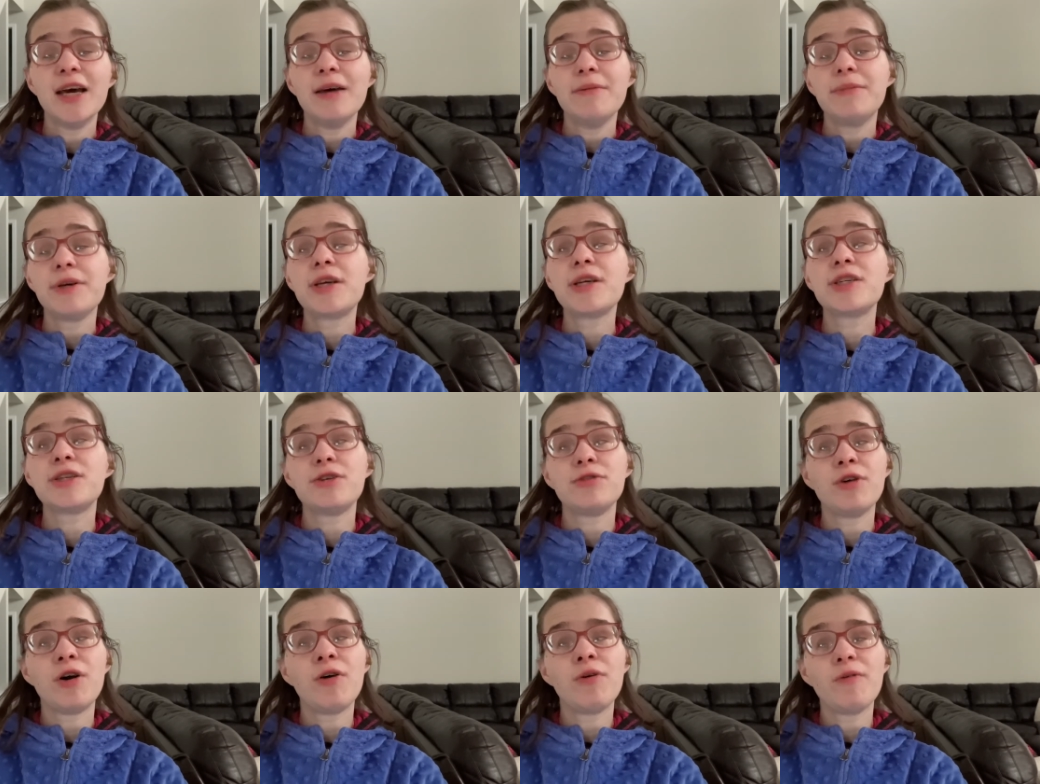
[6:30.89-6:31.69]
Because,
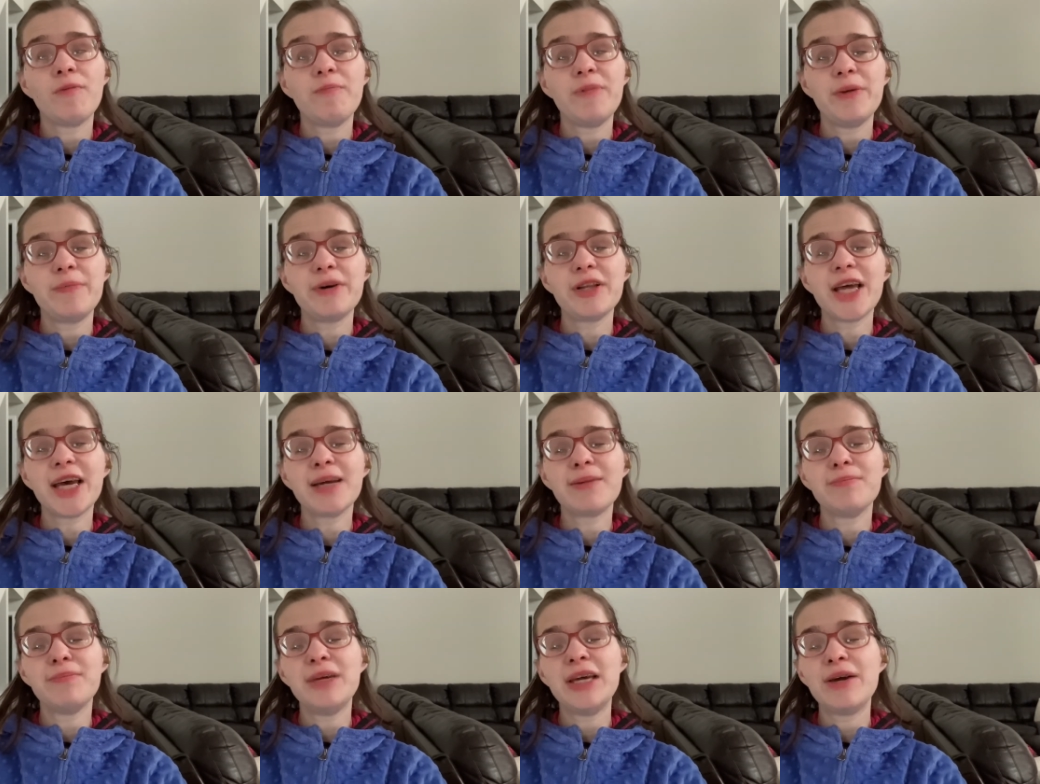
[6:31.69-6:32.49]
you know, people
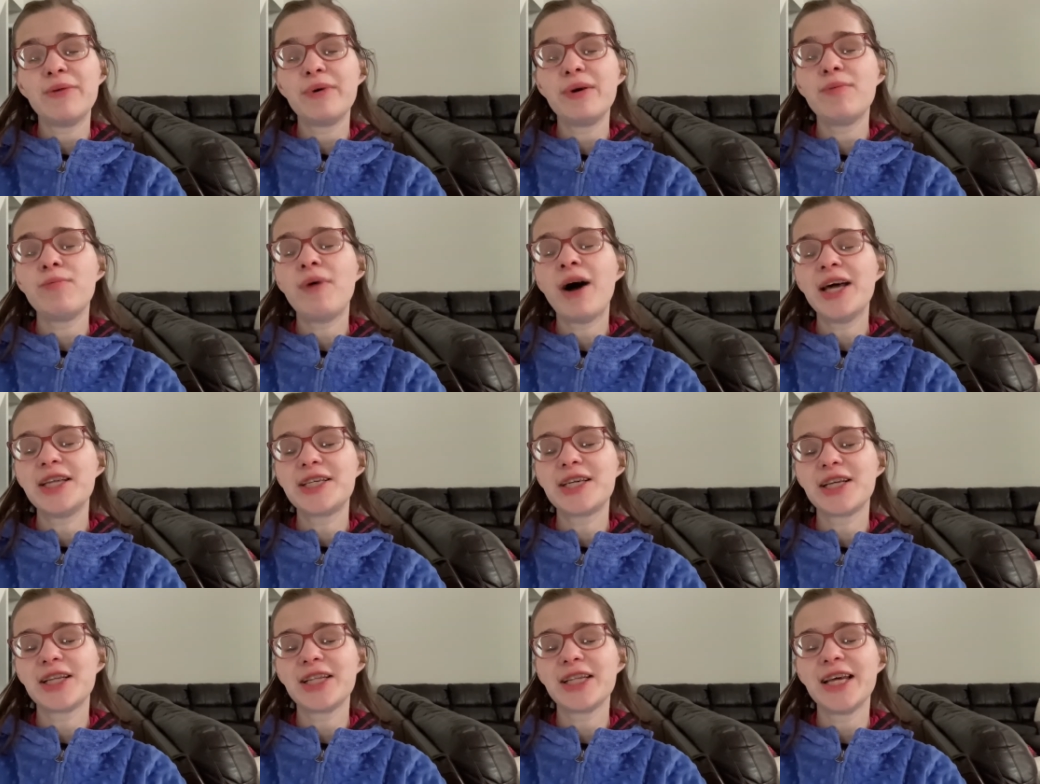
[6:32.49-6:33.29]
like me, we want
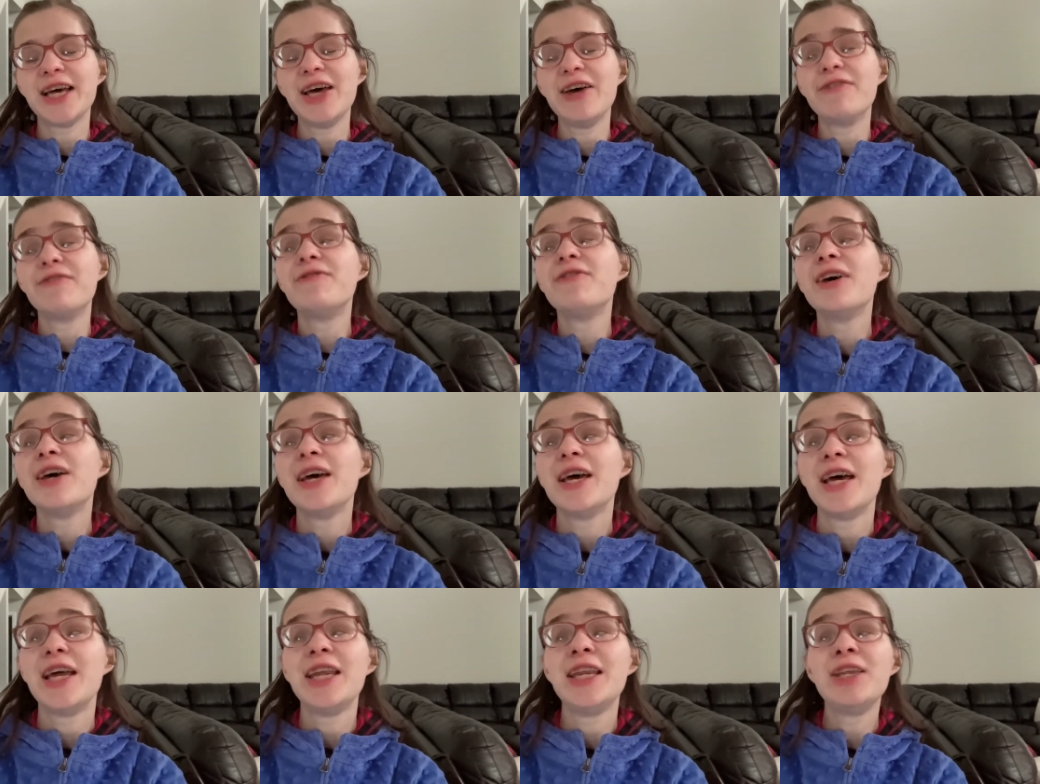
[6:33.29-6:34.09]
to live
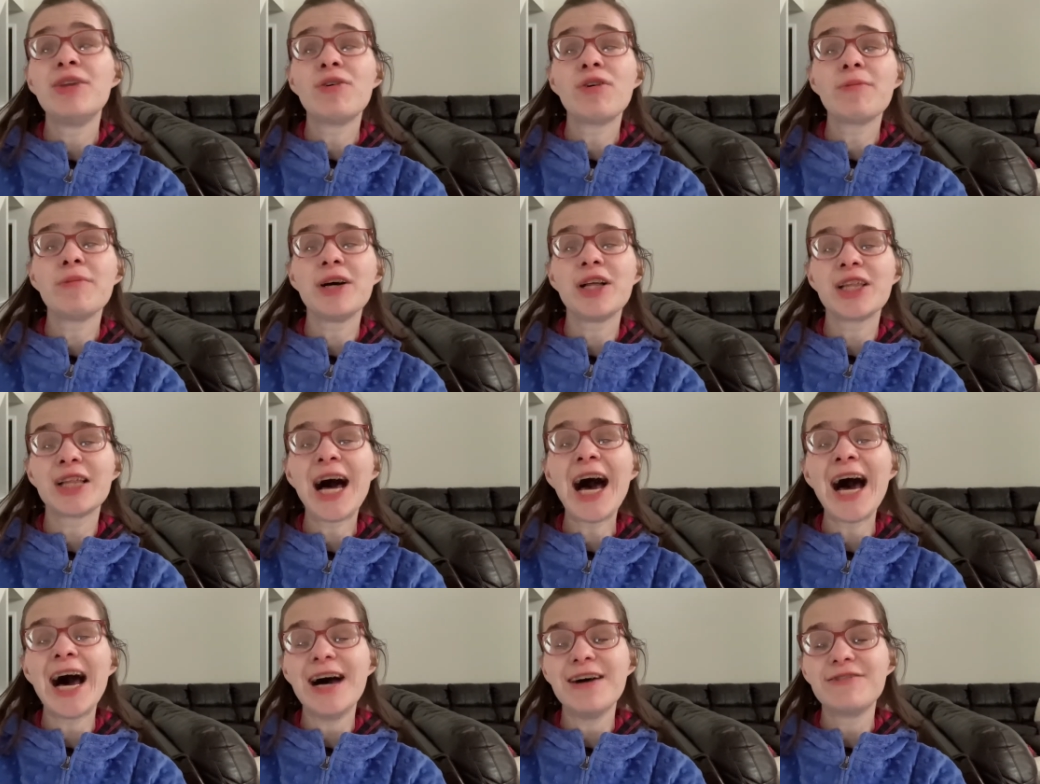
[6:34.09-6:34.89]
normal
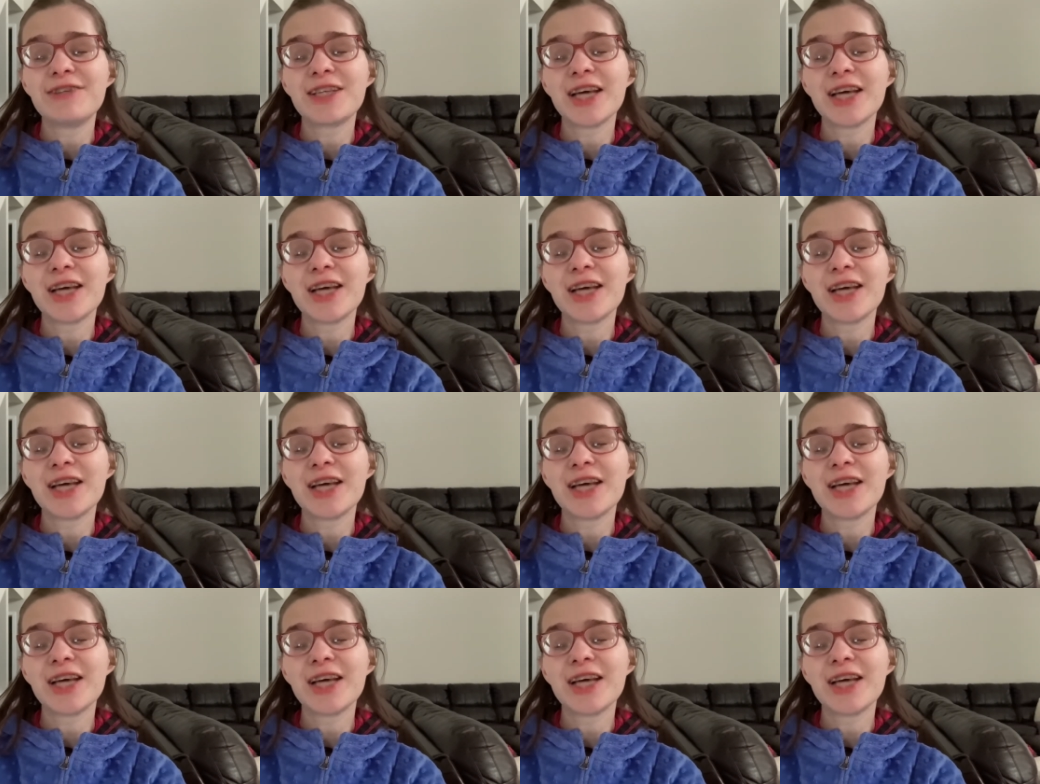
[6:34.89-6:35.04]
lives.